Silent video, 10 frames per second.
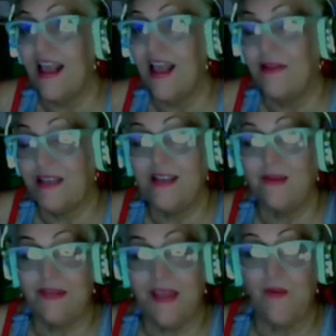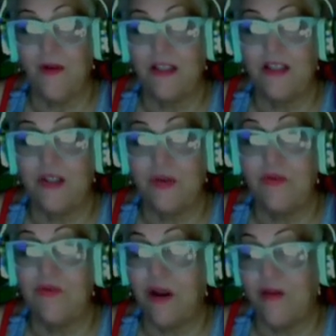me tell you something, that work that she's doing
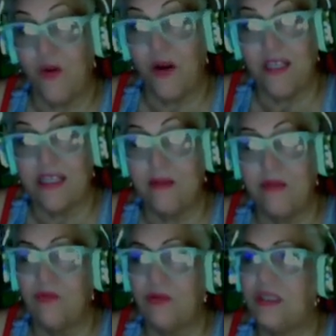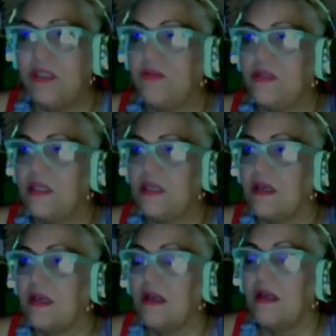with Ron Morehead, that's got to be really interesting.
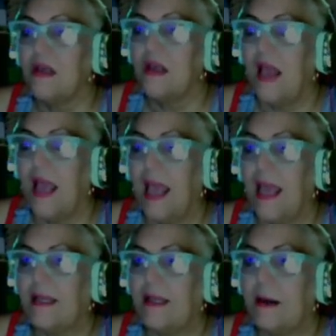And